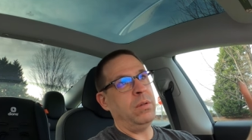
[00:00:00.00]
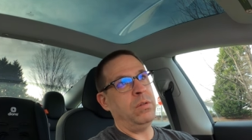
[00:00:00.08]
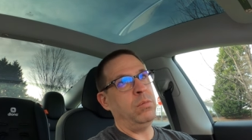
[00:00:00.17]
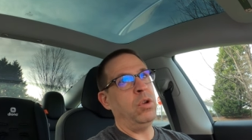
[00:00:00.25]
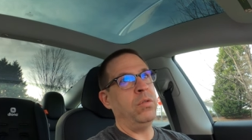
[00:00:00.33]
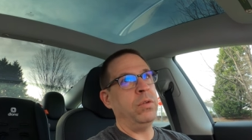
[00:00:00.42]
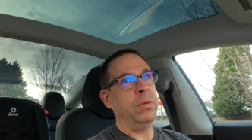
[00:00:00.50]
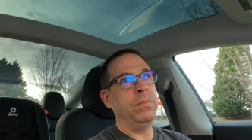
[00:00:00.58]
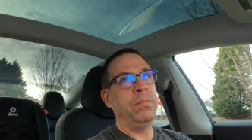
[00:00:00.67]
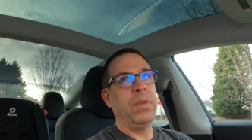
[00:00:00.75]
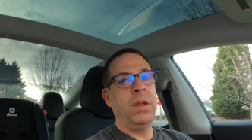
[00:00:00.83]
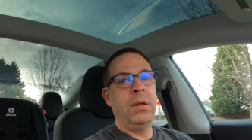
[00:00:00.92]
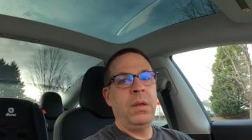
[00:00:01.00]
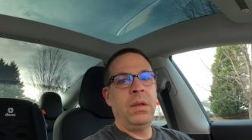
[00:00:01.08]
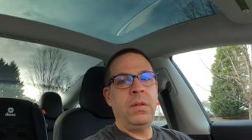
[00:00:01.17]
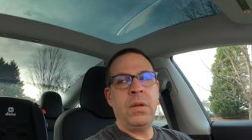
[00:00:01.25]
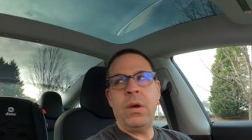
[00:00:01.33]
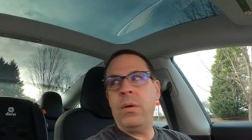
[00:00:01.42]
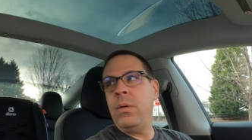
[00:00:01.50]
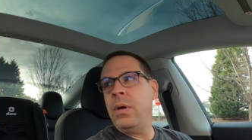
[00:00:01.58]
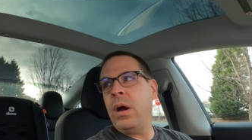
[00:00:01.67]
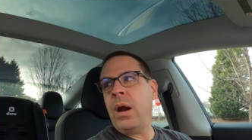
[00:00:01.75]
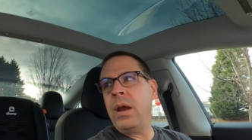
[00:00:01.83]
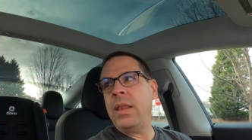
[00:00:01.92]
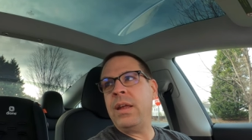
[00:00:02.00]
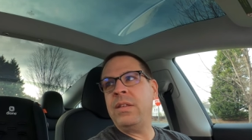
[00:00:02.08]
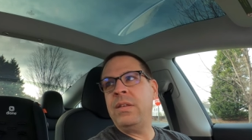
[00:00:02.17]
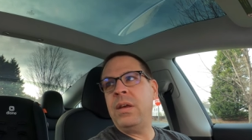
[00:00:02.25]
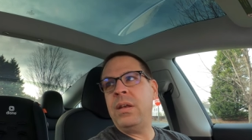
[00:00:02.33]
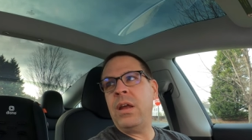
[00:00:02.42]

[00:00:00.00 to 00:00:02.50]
It was beautiful. So, all right, that's it.